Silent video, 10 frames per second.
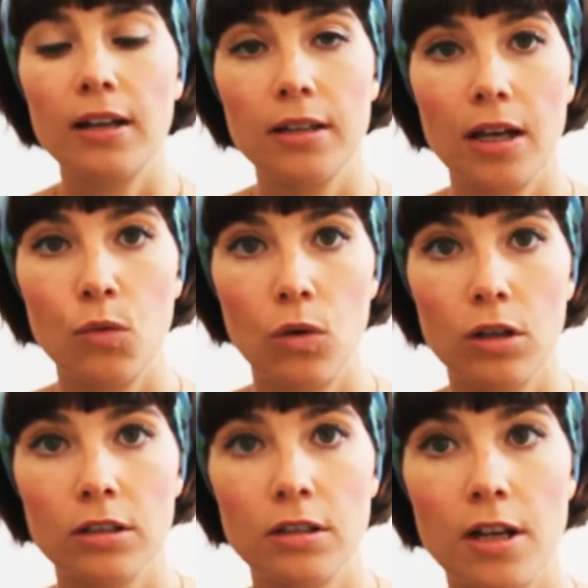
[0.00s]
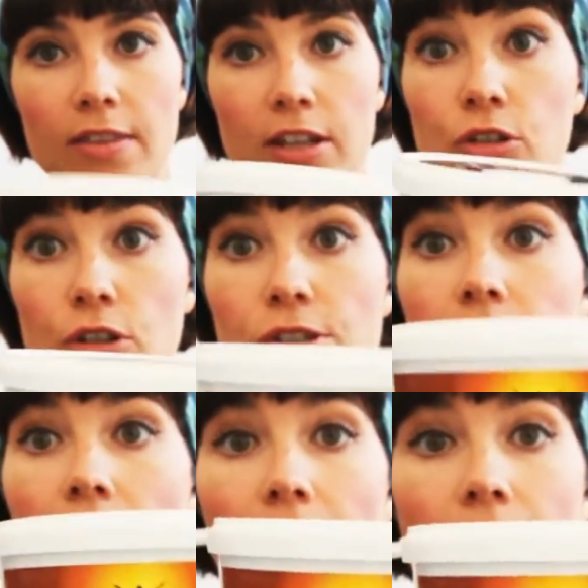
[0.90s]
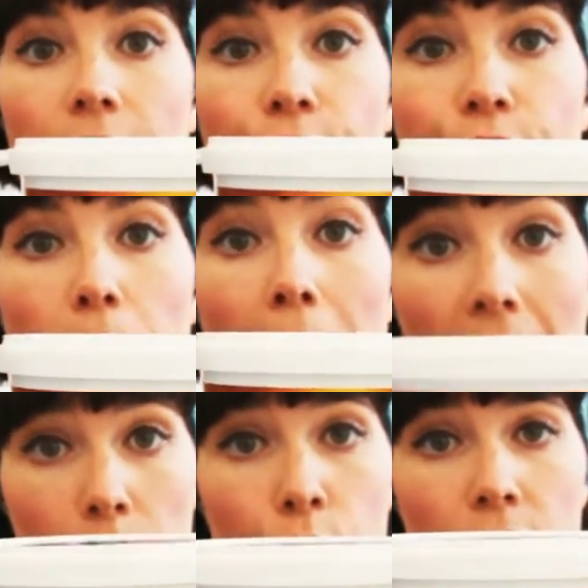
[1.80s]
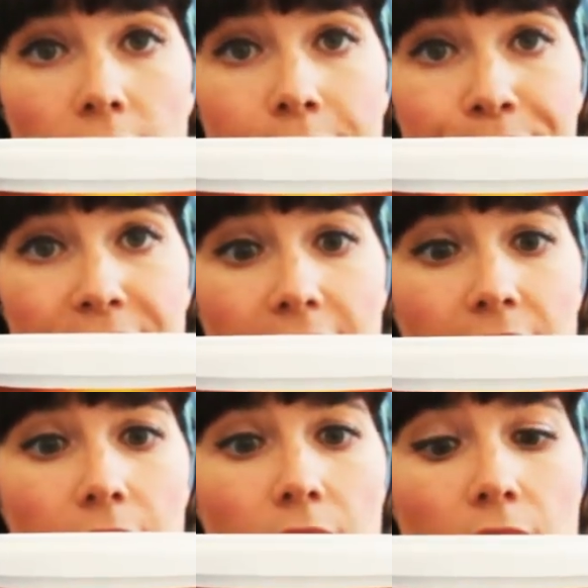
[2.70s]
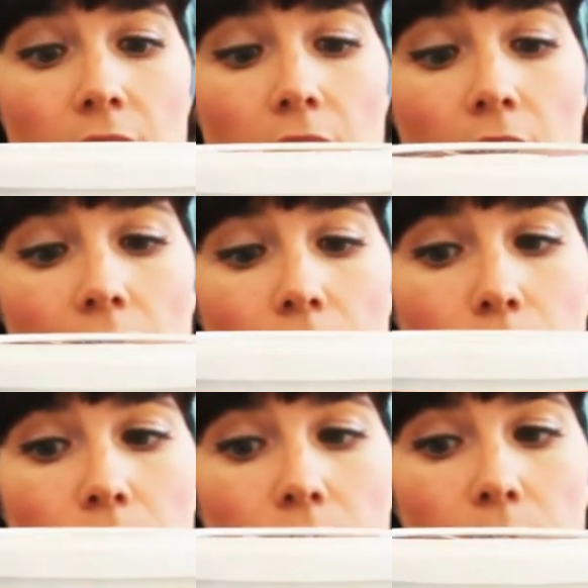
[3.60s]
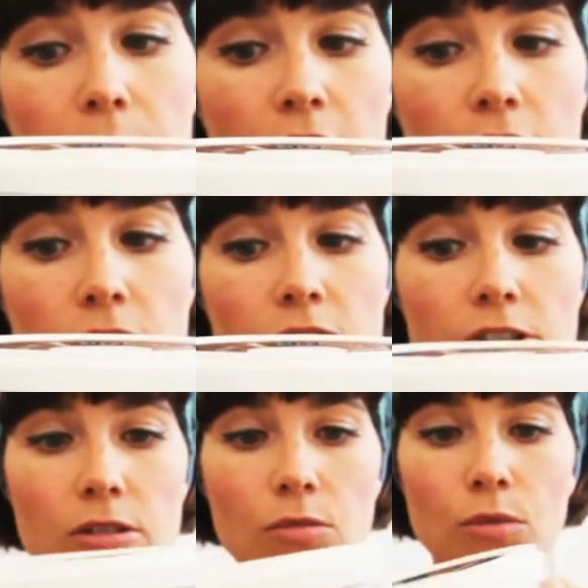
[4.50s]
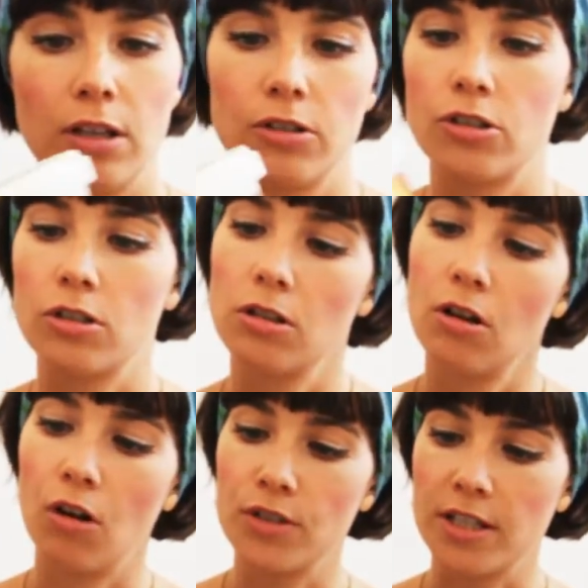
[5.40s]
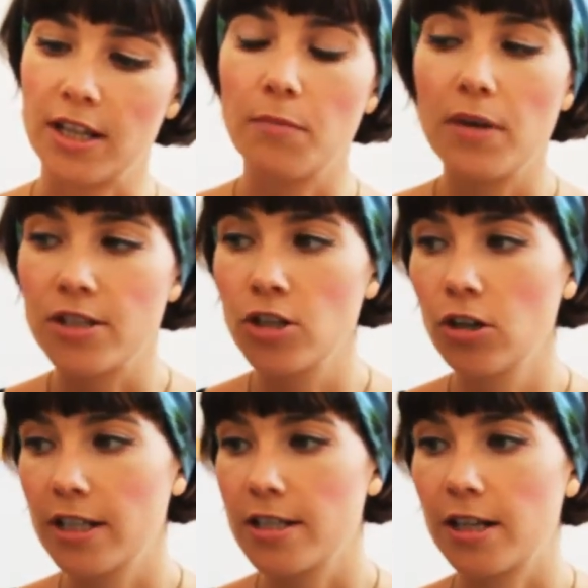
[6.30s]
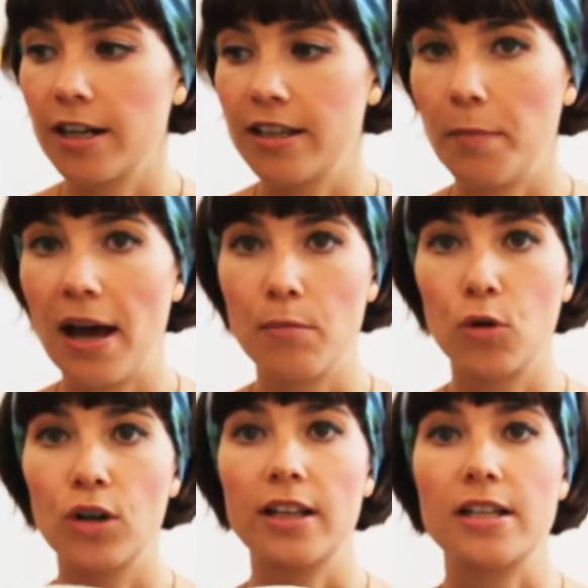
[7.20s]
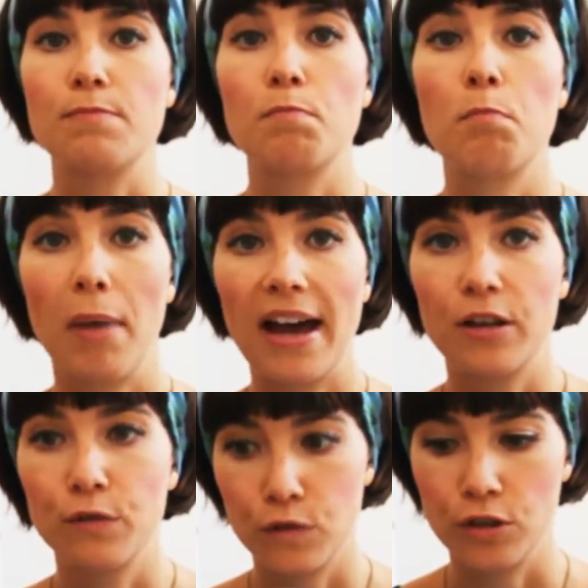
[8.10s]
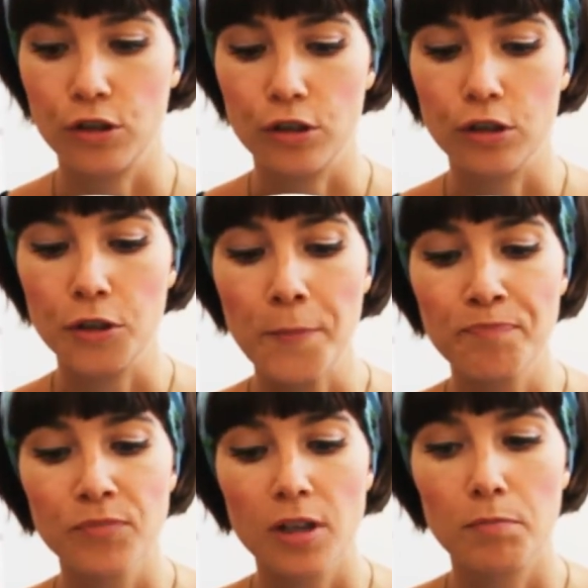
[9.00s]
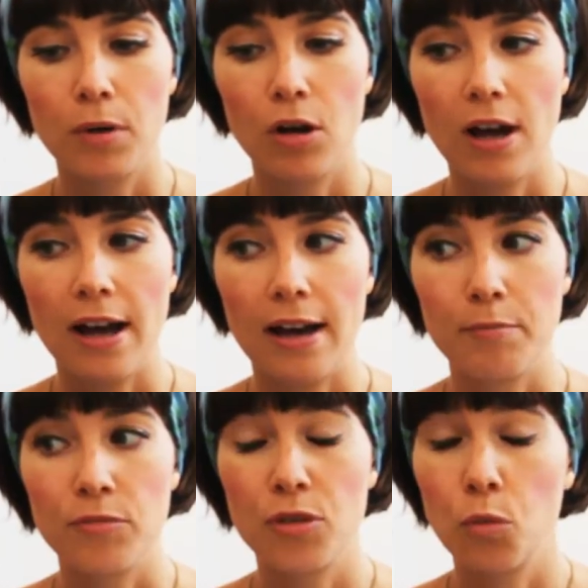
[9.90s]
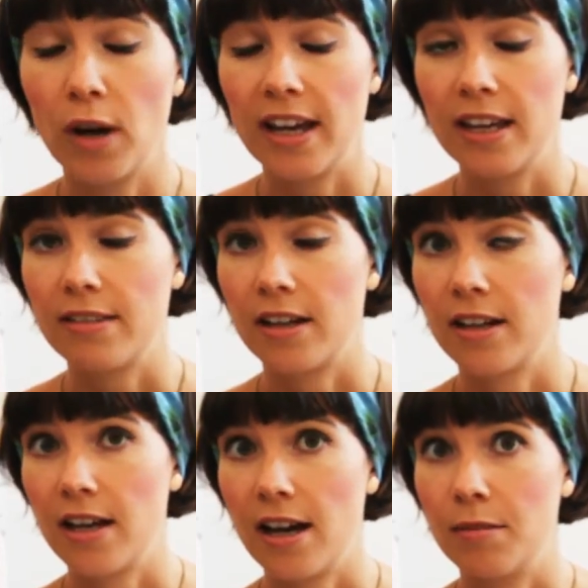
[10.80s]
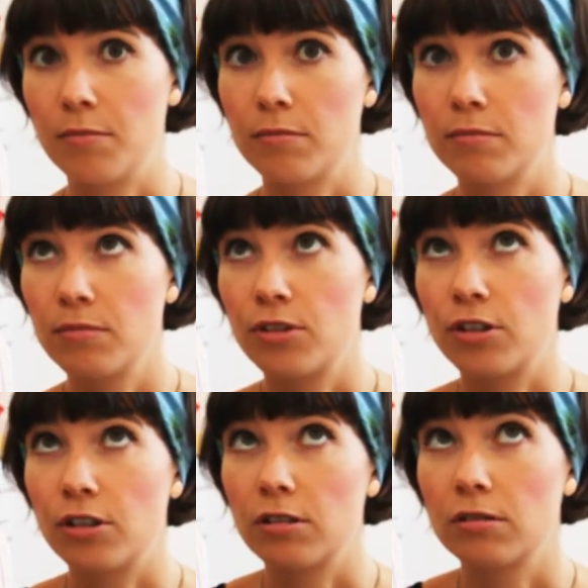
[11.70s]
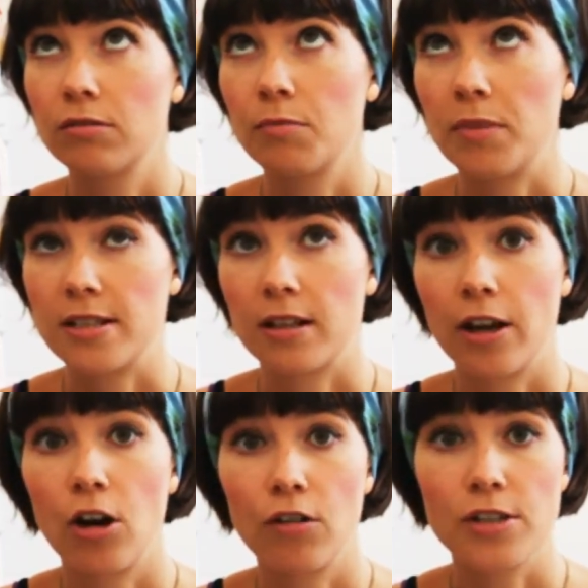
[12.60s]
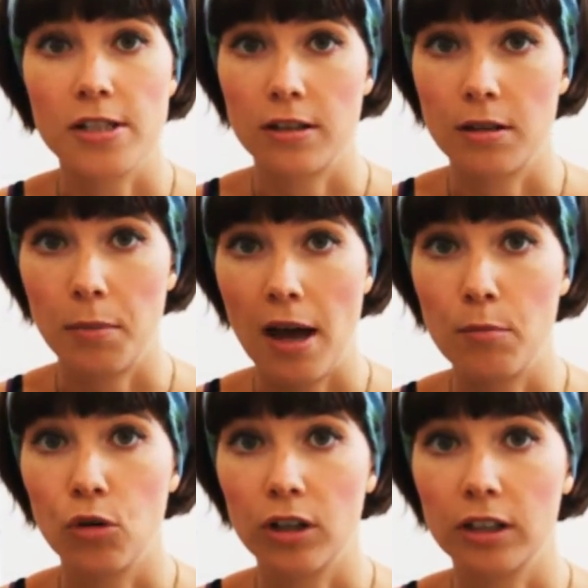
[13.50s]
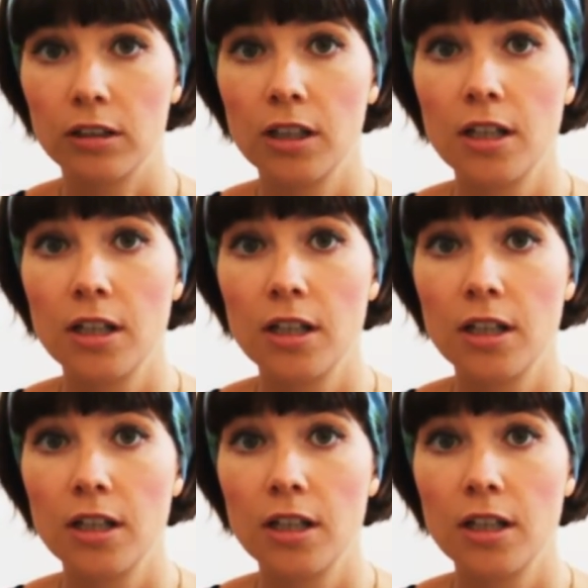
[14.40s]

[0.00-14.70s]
and get one that doesn't have palm oil in it, because, well, there's obviously, it's not necessarily that palm oil is bad for you, but the way that they're basically harvesting the palm oil,